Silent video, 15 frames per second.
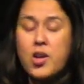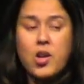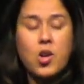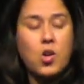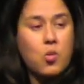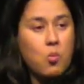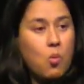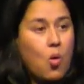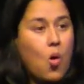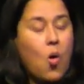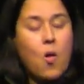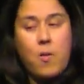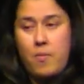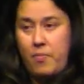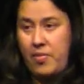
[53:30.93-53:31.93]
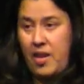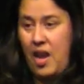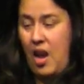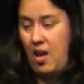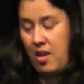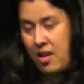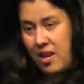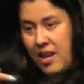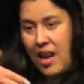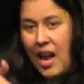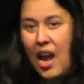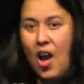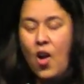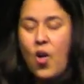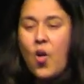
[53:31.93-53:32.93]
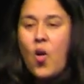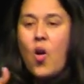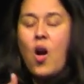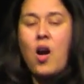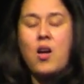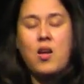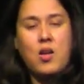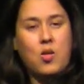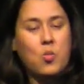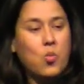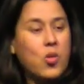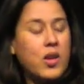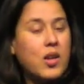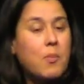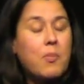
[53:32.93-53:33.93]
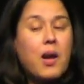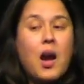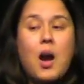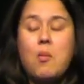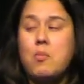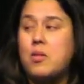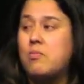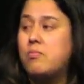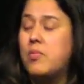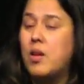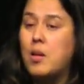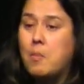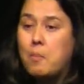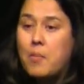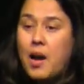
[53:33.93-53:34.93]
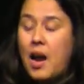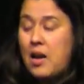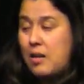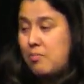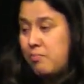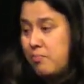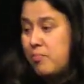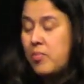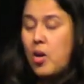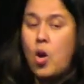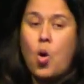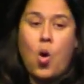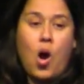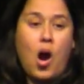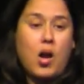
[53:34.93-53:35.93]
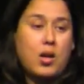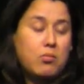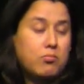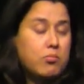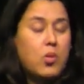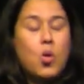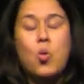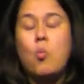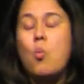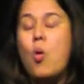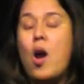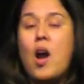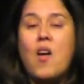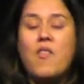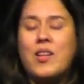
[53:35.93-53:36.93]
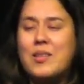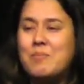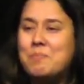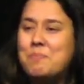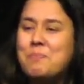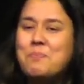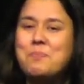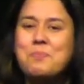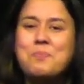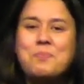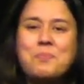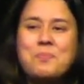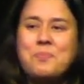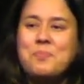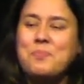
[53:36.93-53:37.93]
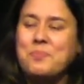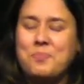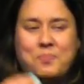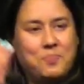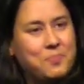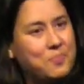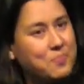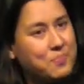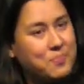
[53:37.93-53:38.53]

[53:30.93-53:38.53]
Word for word: And when we're stumbling or we're weak, we can ask for our brothers and sisters in Christ. You know, maybe they'll say, Don't forget about this and continue to grow and